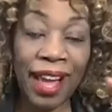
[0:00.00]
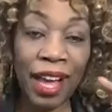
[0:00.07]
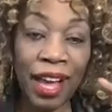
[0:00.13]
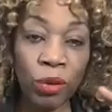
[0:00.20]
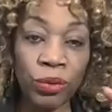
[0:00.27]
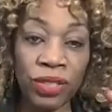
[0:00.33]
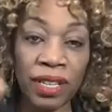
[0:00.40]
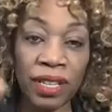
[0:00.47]

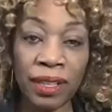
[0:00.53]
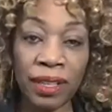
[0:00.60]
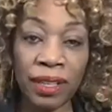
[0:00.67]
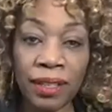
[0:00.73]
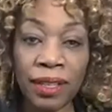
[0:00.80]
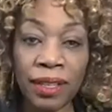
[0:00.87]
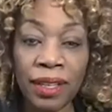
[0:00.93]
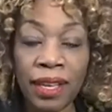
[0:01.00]

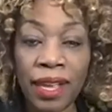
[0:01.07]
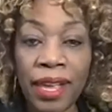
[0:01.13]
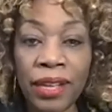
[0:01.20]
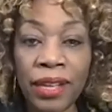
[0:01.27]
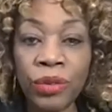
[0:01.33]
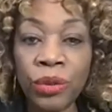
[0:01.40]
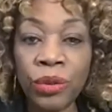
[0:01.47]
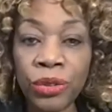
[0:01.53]
housing
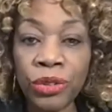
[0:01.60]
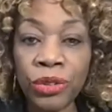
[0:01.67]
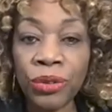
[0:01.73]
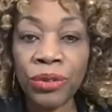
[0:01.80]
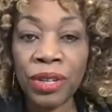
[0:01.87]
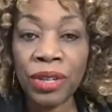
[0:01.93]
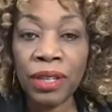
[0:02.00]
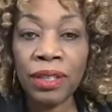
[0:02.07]
and
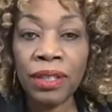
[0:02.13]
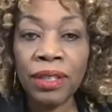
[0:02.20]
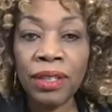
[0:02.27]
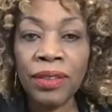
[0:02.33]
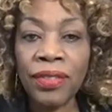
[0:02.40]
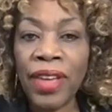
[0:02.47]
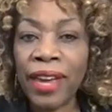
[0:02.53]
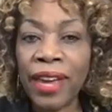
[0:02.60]
nurturing
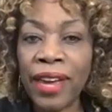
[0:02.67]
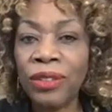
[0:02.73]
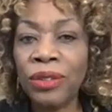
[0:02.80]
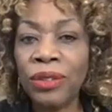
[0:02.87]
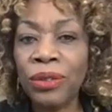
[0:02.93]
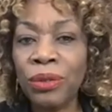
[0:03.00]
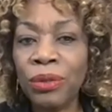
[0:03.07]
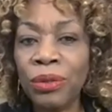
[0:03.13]
that
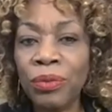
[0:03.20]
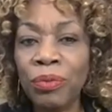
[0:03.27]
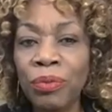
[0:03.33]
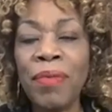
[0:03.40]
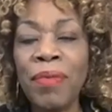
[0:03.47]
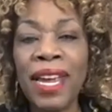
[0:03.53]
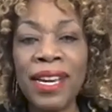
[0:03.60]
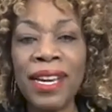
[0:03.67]
you
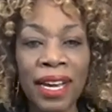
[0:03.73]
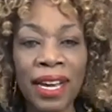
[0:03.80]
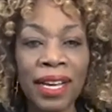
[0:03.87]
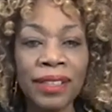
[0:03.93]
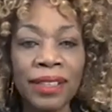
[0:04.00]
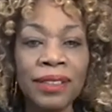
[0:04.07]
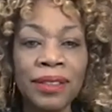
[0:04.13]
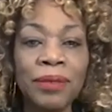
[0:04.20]
may
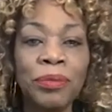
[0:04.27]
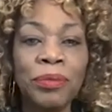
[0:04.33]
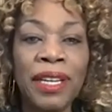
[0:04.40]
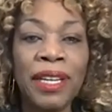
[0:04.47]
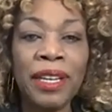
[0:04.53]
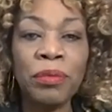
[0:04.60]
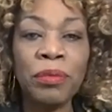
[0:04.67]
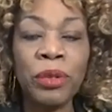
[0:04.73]
not
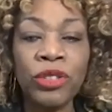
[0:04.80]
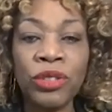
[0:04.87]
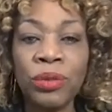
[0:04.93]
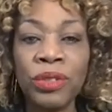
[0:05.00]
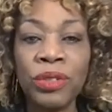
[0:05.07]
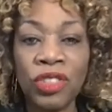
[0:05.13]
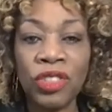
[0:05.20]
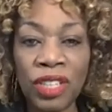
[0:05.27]
be able
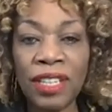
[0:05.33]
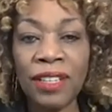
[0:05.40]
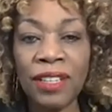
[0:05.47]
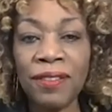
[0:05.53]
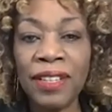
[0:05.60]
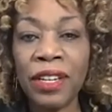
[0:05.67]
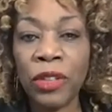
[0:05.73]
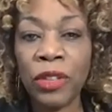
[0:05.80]
to
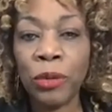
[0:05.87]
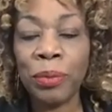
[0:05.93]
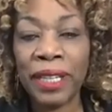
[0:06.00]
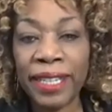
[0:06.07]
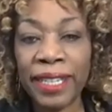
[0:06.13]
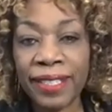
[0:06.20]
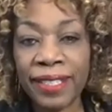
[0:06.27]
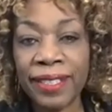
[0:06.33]
achieve in other
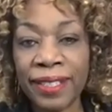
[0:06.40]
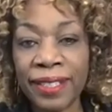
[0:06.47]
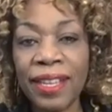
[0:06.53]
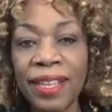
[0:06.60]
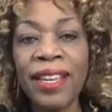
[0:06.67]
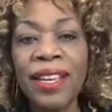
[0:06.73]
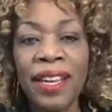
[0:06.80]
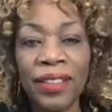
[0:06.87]
places.
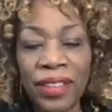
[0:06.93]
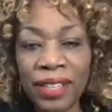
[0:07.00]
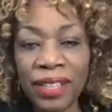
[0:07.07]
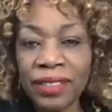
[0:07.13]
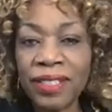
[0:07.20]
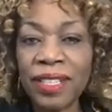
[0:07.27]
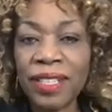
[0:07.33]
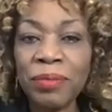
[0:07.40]
I think
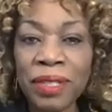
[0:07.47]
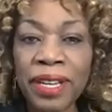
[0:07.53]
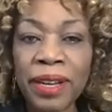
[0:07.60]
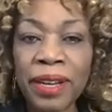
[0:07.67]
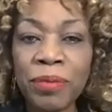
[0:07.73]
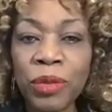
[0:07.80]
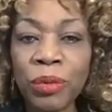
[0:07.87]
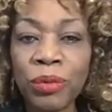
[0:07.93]

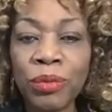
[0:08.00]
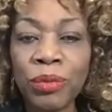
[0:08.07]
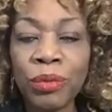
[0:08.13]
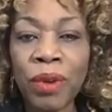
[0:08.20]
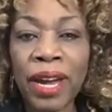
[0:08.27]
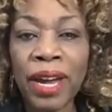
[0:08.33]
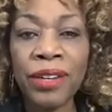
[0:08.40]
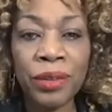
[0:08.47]
sometimes
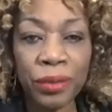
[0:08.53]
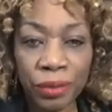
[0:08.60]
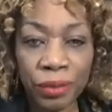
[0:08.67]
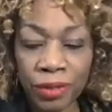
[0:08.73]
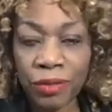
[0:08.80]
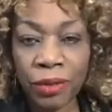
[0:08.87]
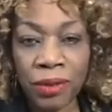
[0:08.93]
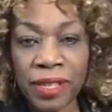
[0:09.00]

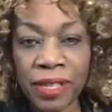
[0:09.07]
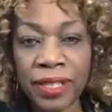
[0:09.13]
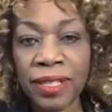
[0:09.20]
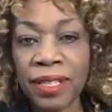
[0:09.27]
writers, for